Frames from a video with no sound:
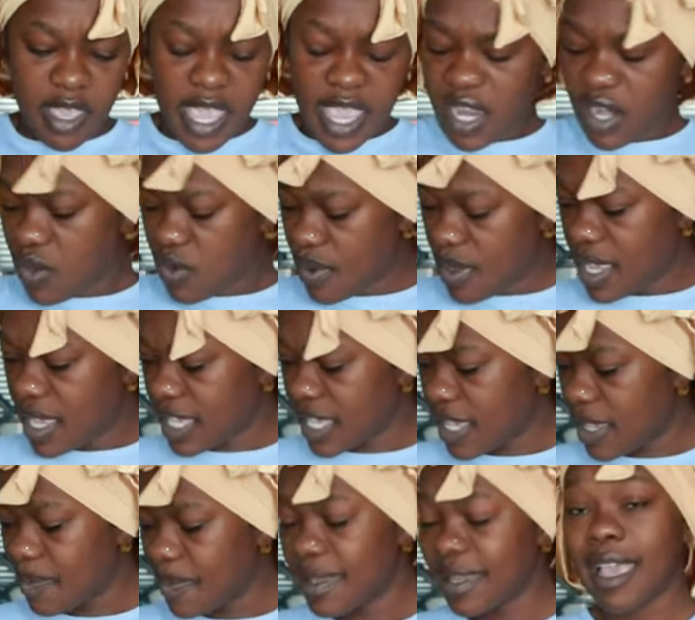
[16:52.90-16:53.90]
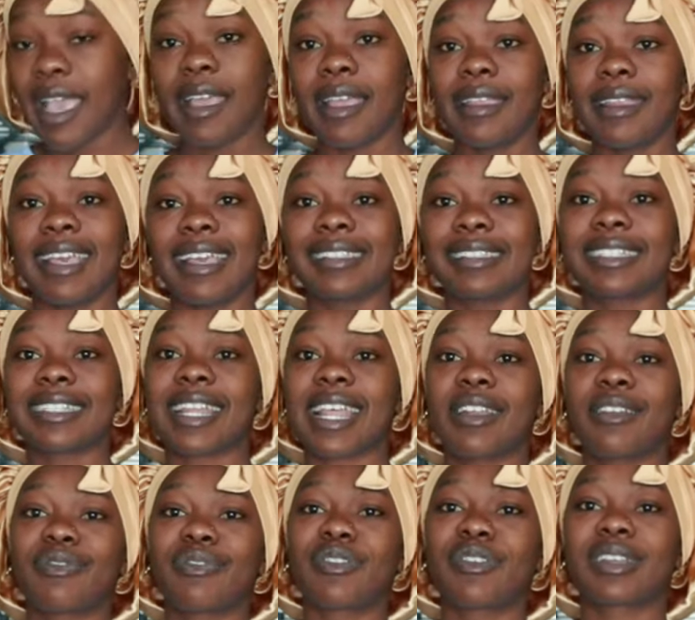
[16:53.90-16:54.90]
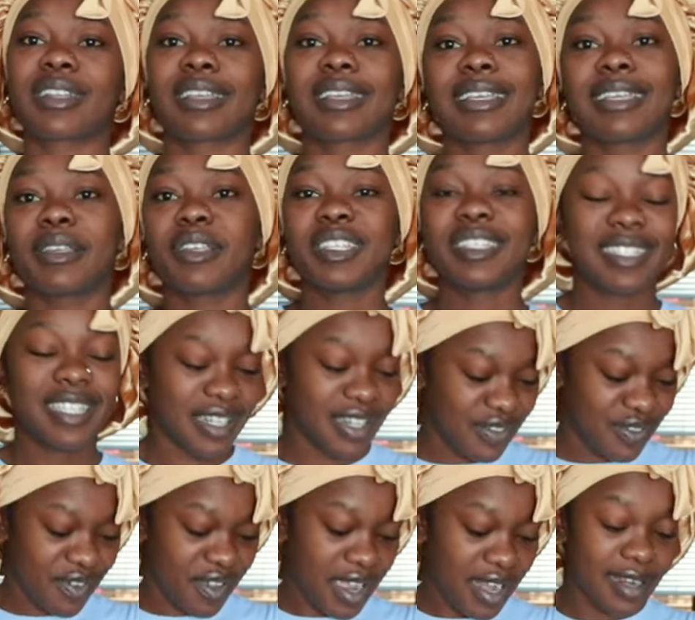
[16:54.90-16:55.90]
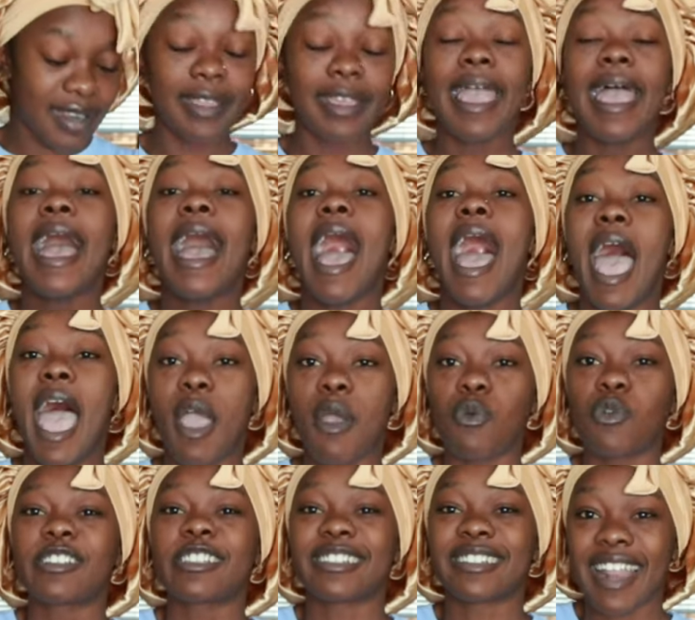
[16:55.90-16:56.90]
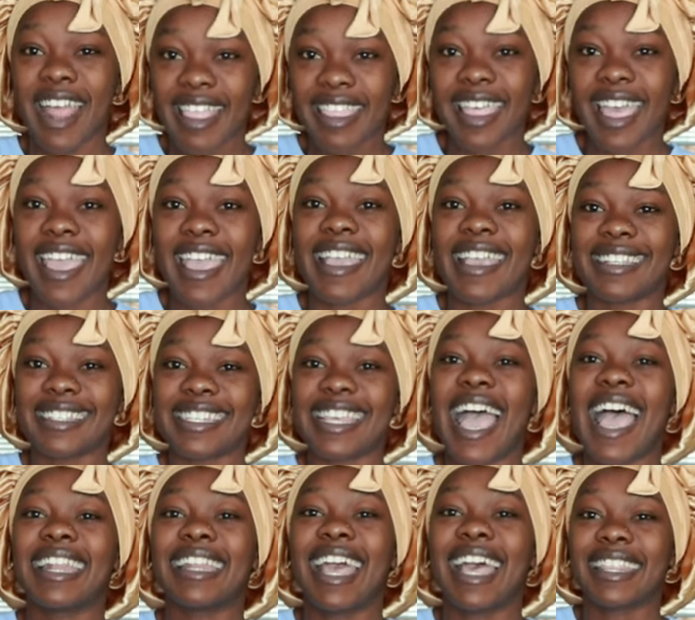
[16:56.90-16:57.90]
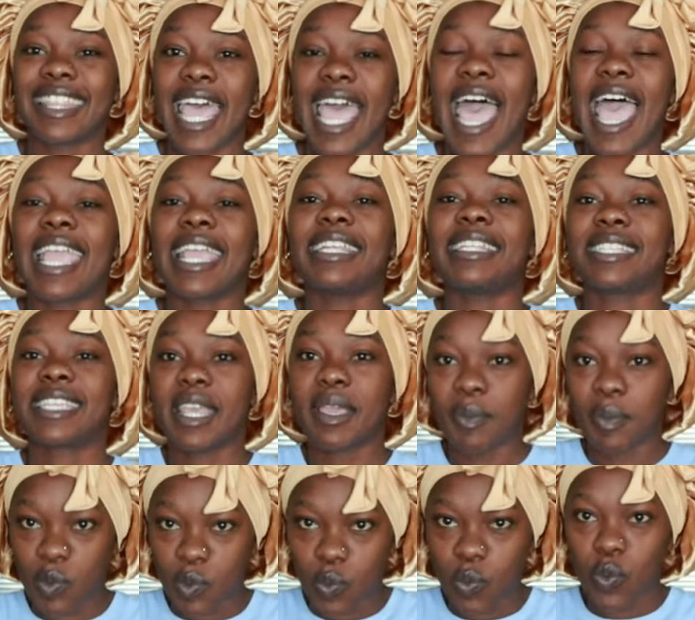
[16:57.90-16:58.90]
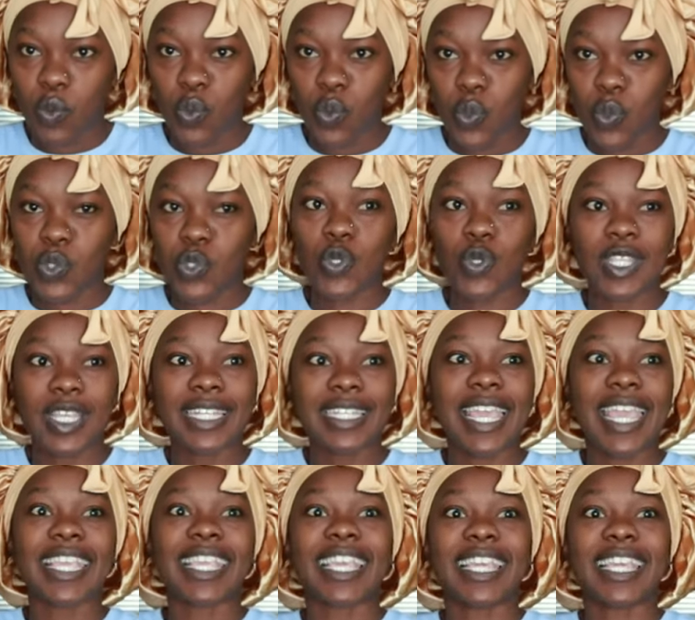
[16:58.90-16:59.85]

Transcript: Anyway, we have to run for the delivery. I would rather add another item so that I